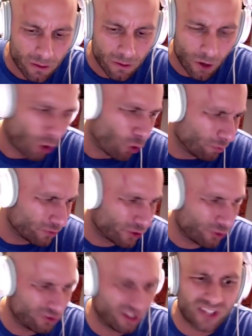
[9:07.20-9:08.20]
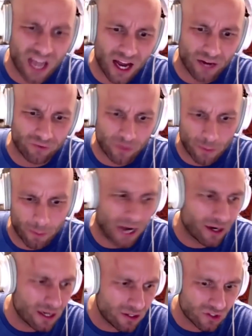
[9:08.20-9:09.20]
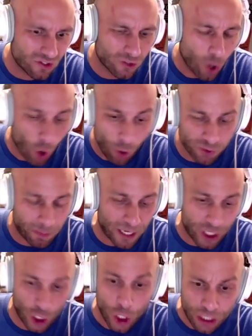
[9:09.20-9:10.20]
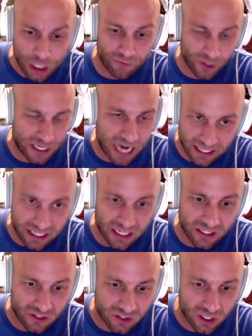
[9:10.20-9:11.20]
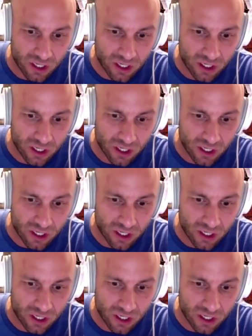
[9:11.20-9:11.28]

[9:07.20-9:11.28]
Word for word: Holmes, who's this guy from the Pirates? Holmes has been good for the Yankees.